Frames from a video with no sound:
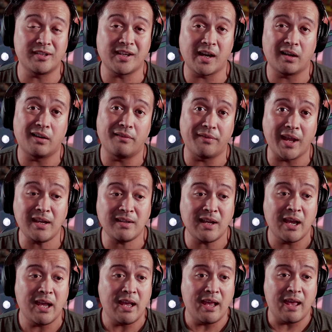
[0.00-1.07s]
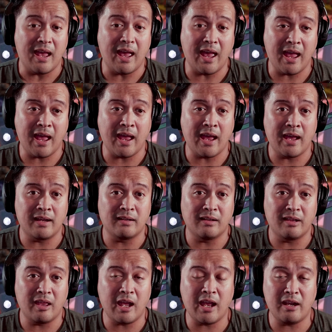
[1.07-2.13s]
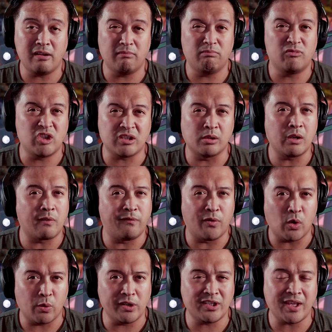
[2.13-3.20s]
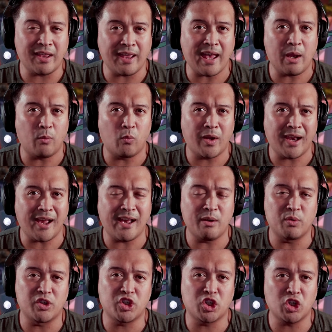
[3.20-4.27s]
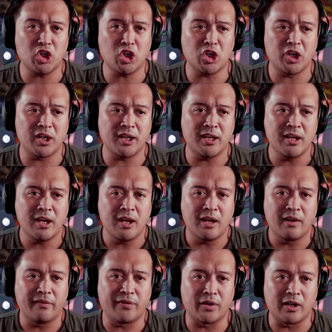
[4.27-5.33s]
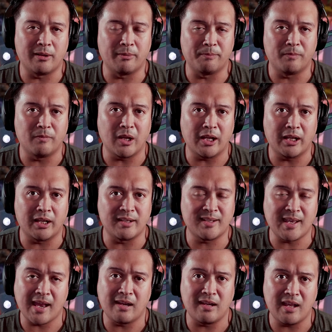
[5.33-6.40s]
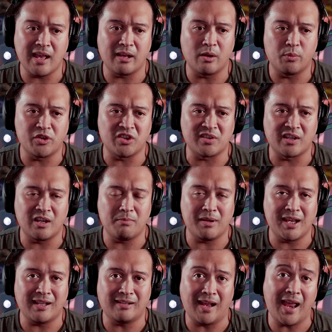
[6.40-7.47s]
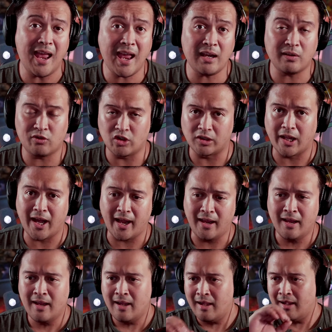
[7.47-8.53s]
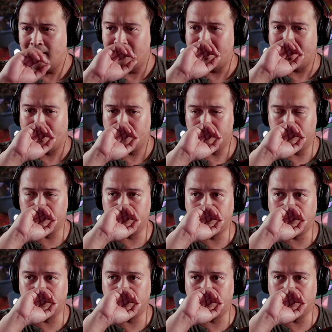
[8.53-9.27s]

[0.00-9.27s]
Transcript: entire event, and then just look forward to that when I return from uh, San Diego, which is going to be at the end of July. Now,